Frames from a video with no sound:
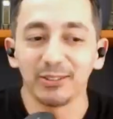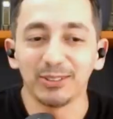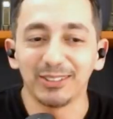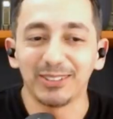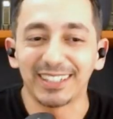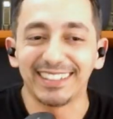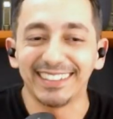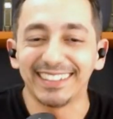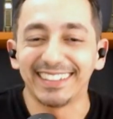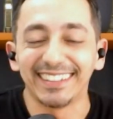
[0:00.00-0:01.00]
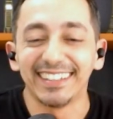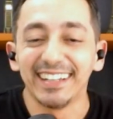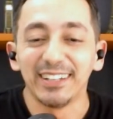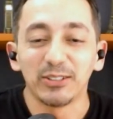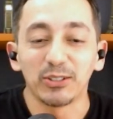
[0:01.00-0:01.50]
you are good.
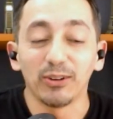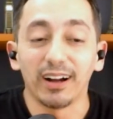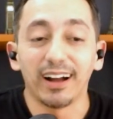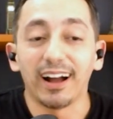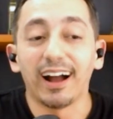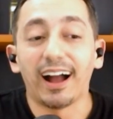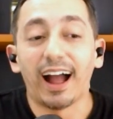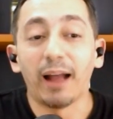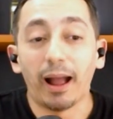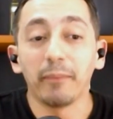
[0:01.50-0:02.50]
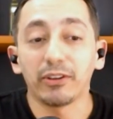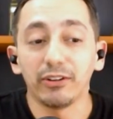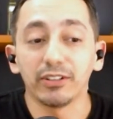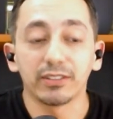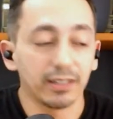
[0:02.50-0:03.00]
So I'm
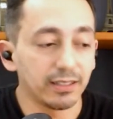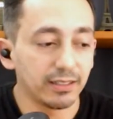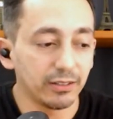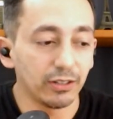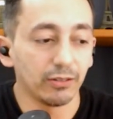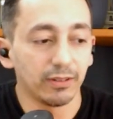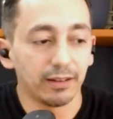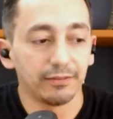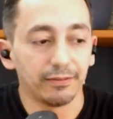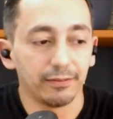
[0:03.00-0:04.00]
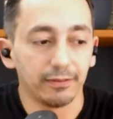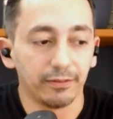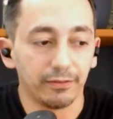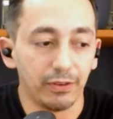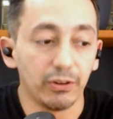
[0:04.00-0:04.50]
curious because, you know,
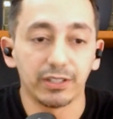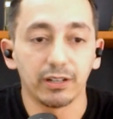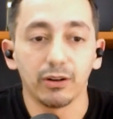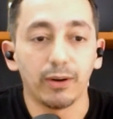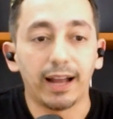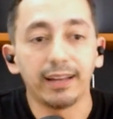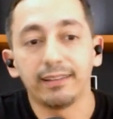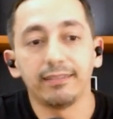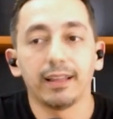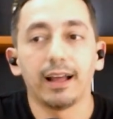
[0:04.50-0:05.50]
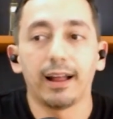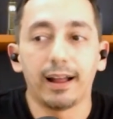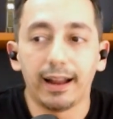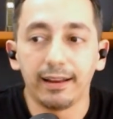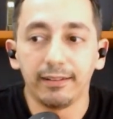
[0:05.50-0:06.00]
a few years ago, I
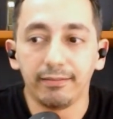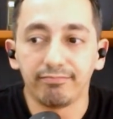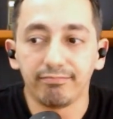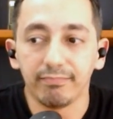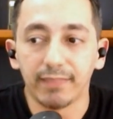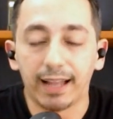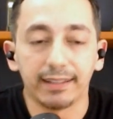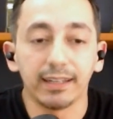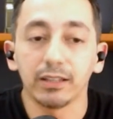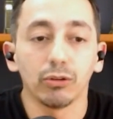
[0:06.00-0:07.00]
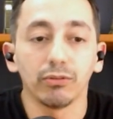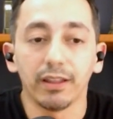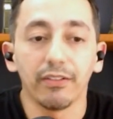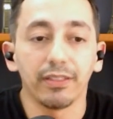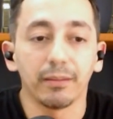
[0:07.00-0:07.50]
didn't know
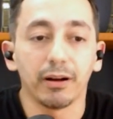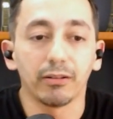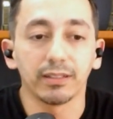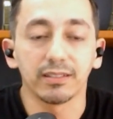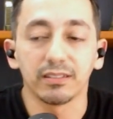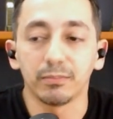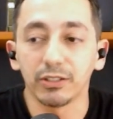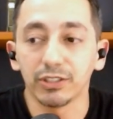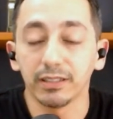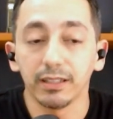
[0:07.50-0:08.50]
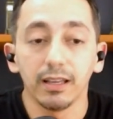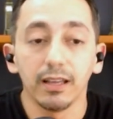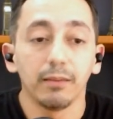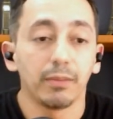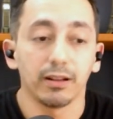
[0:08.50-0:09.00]
nothing about Azerbaijan
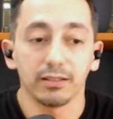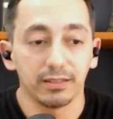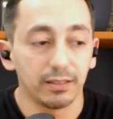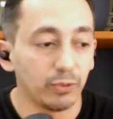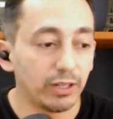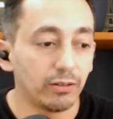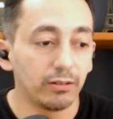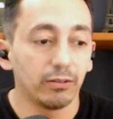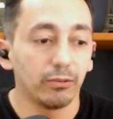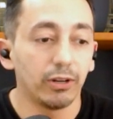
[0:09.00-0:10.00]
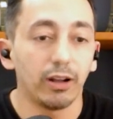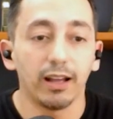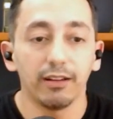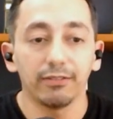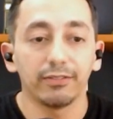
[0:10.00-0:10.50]
because we
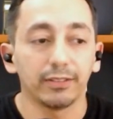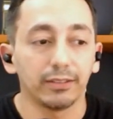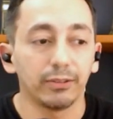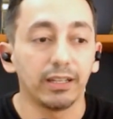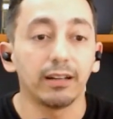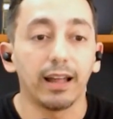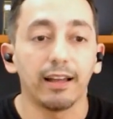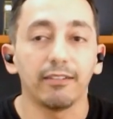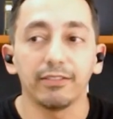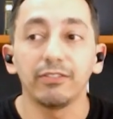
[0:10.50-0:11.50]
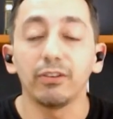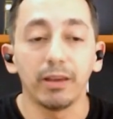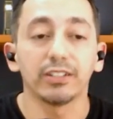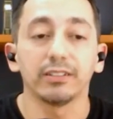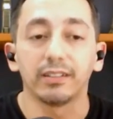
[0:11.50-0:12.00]
didn't have
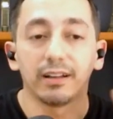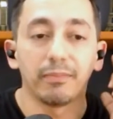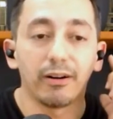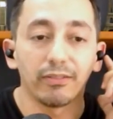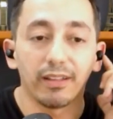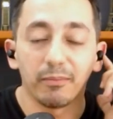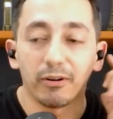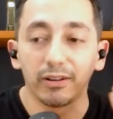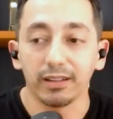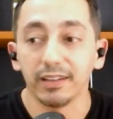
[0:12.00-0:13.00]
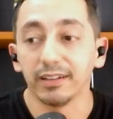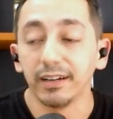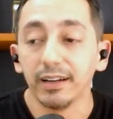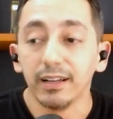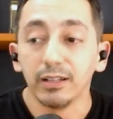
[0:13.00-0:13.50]
information about it
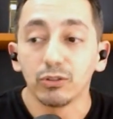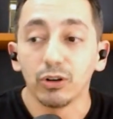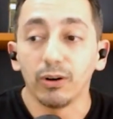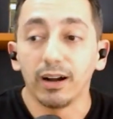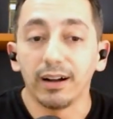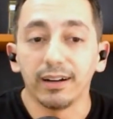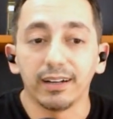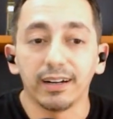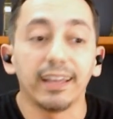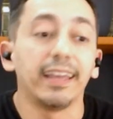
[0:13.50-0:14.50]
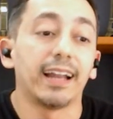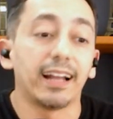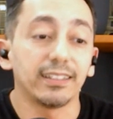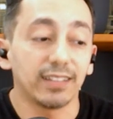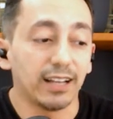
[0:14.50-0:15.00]
here. So and
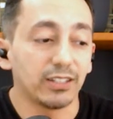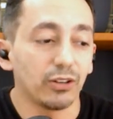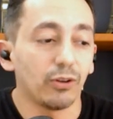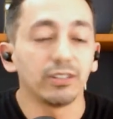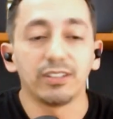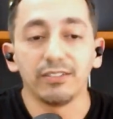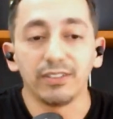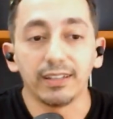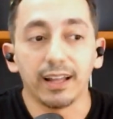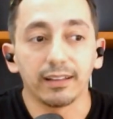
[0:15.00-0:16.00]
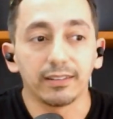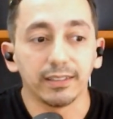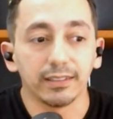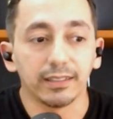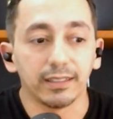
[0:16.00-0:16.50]
I saw on TV that
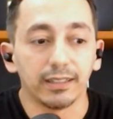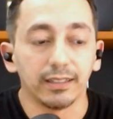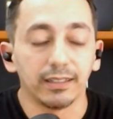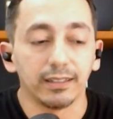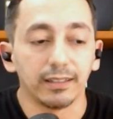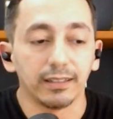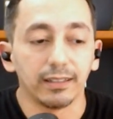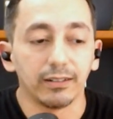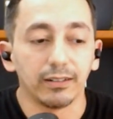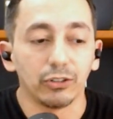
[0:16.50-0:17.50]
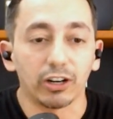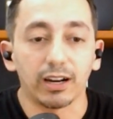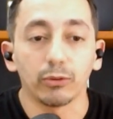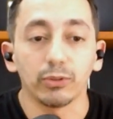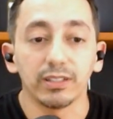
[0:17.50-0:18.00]
your
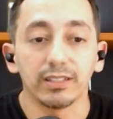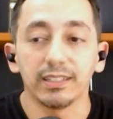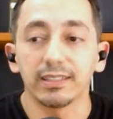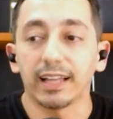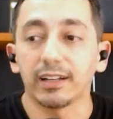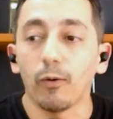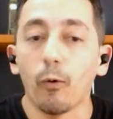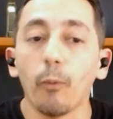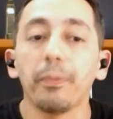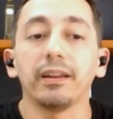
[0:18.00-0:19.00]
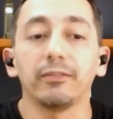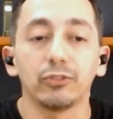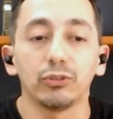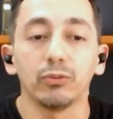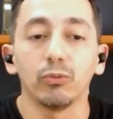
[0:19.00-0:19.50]
country is like opening
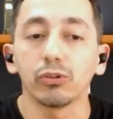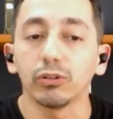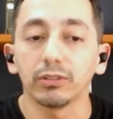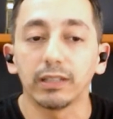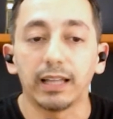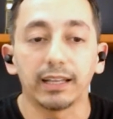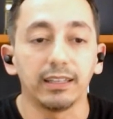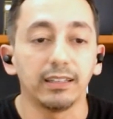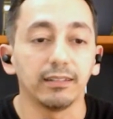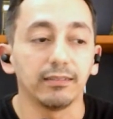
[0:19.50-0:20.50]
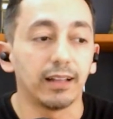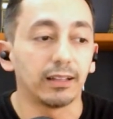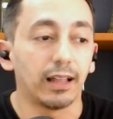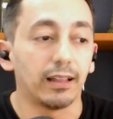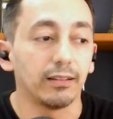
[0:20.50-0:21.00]
to the world, like in
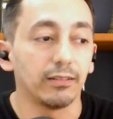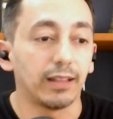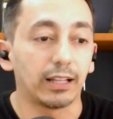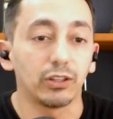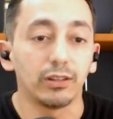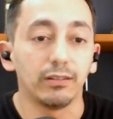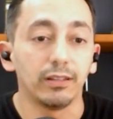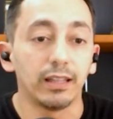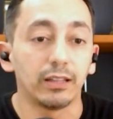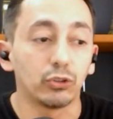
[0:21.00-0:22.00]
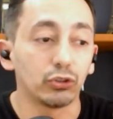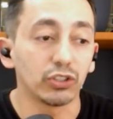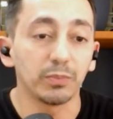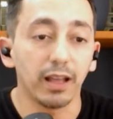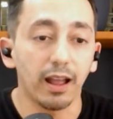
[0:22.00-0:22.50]
the
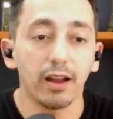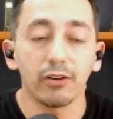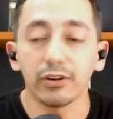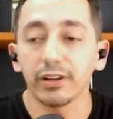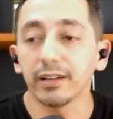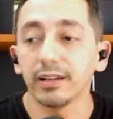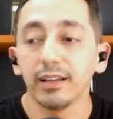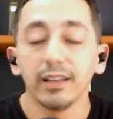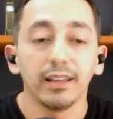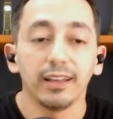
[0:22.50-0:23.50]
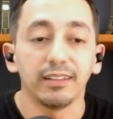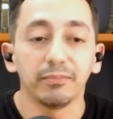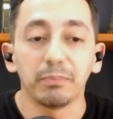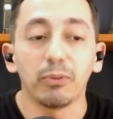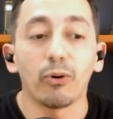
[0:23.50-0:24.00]
tourism area,
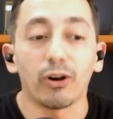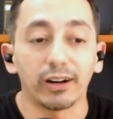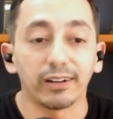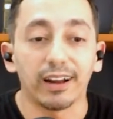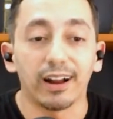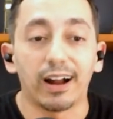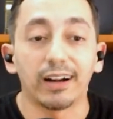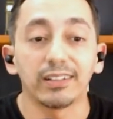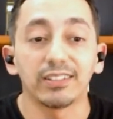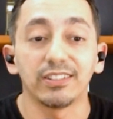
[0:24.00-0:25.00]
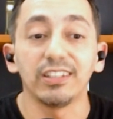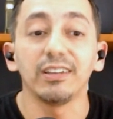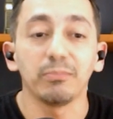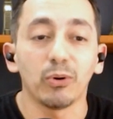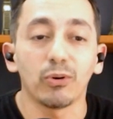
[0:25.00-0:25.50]
and people are
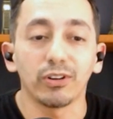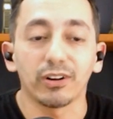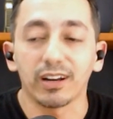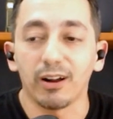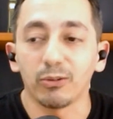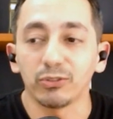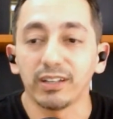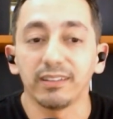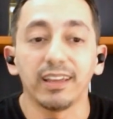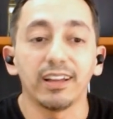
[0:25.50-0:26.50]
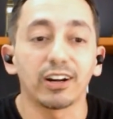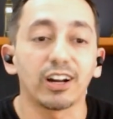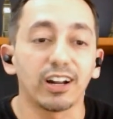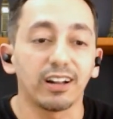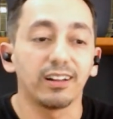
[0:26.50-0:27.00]
seeing more your country, and they
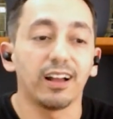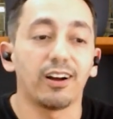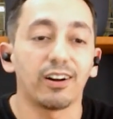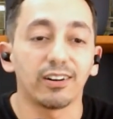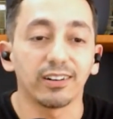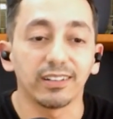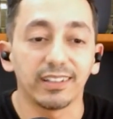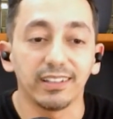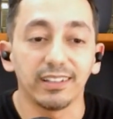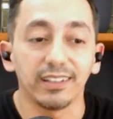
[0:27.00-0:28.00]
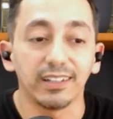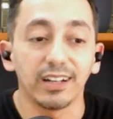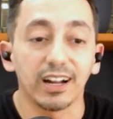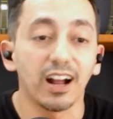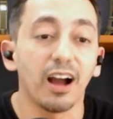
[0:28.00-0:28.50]
are
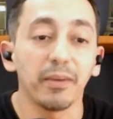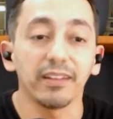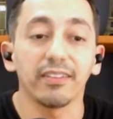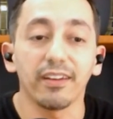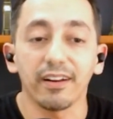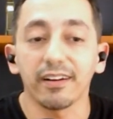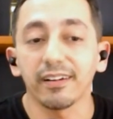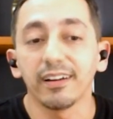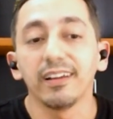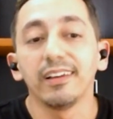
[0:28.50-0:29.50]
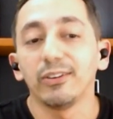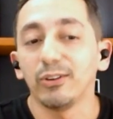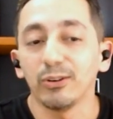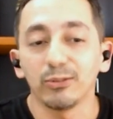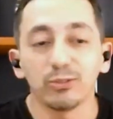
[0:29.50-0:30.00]
coming there, you know,